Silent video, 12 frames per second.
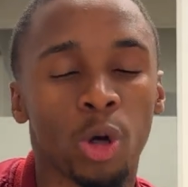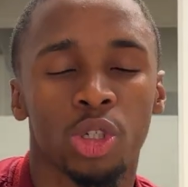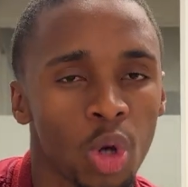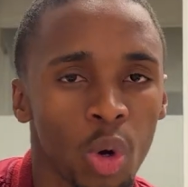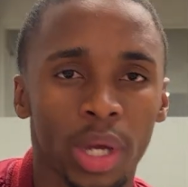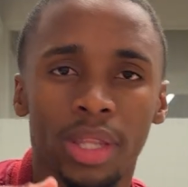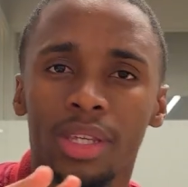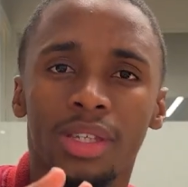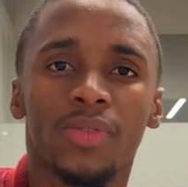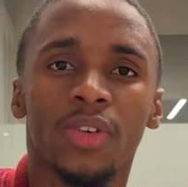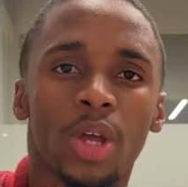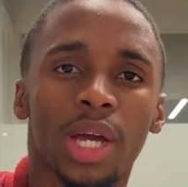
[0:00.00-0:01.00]
So in this
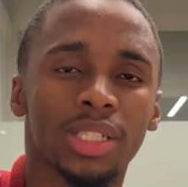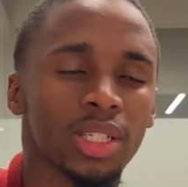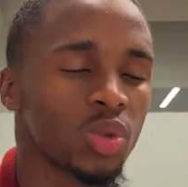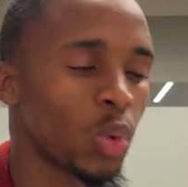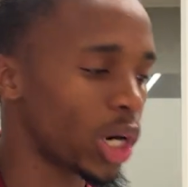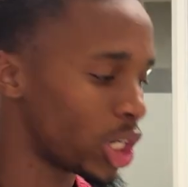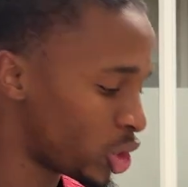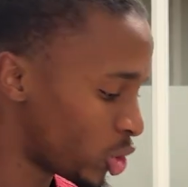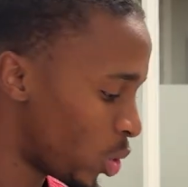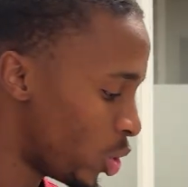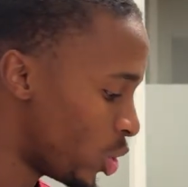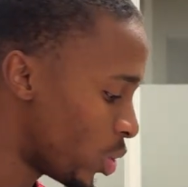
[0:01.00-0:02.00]
video, I just want to
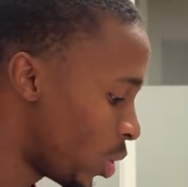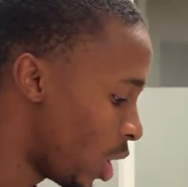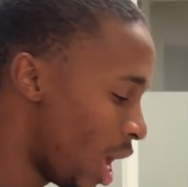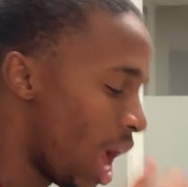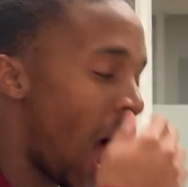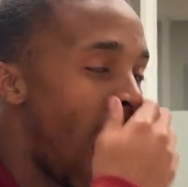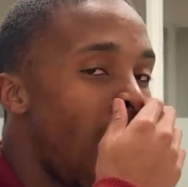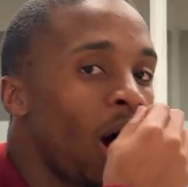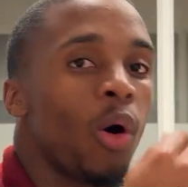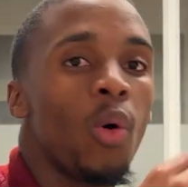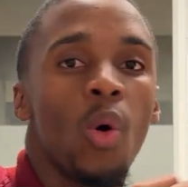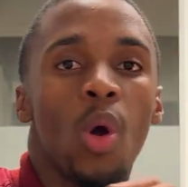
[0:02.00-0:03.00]
show you
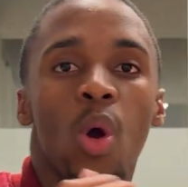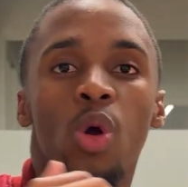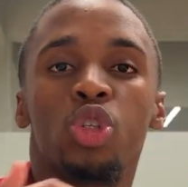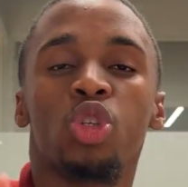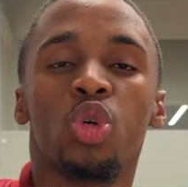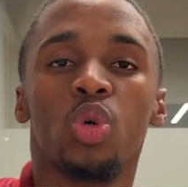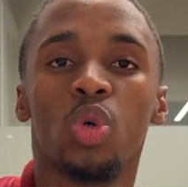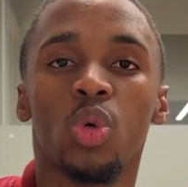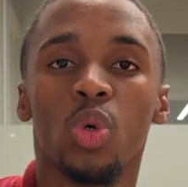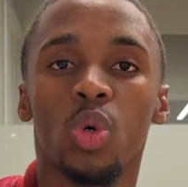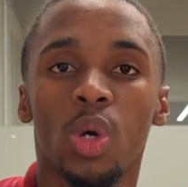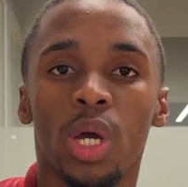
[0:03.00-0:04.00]
how to